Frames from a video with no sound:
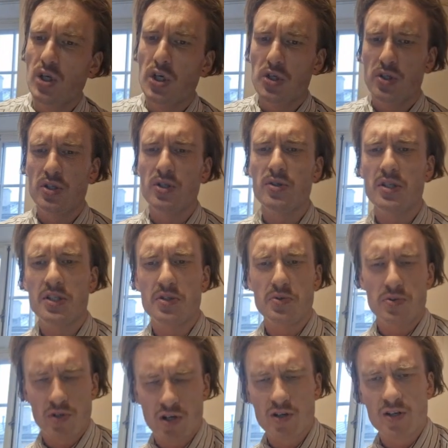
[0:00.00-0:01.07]
You know, in New
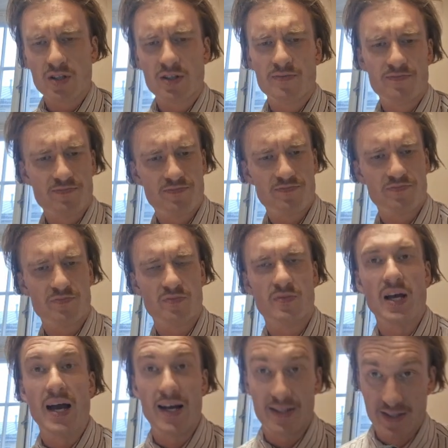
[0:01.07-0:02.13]
York,
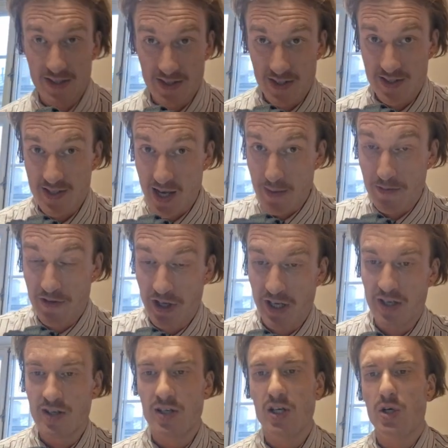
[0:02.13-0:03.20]
I did the same
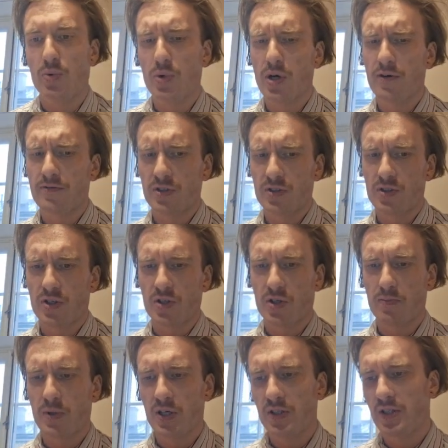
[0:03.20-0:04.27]
thing. We often talk
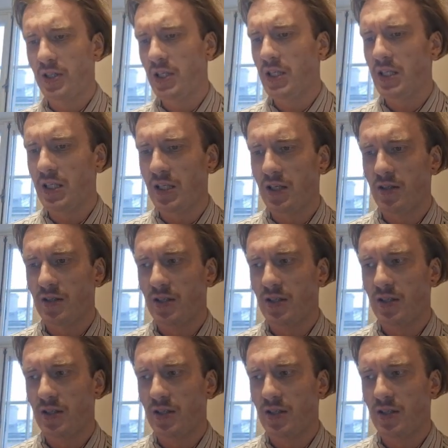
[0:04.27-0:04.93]
about this